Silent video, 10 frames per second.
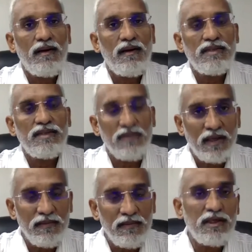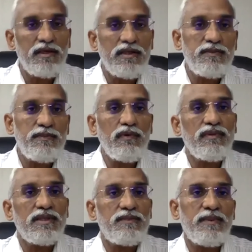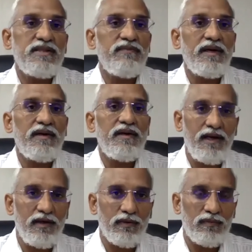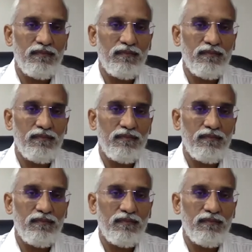which is of the commercial dispute with a specified value.